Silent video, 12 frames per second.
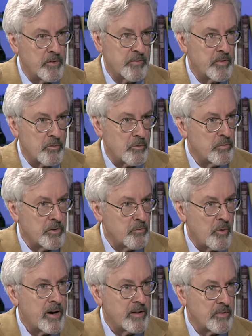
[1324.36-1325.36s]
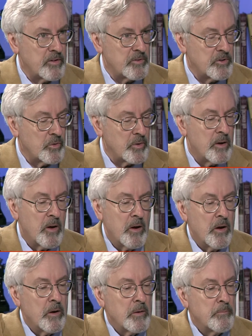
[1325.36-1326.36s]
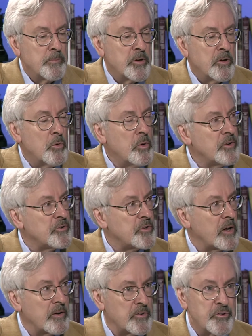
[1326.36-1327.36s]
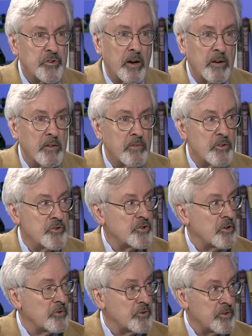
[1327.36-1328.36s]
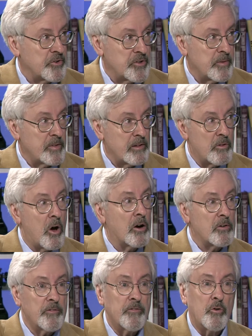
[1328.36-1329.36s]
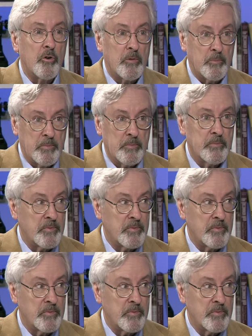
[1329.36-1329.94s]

of the writing that you're doing. Pew has done a study that shows that some of the longer form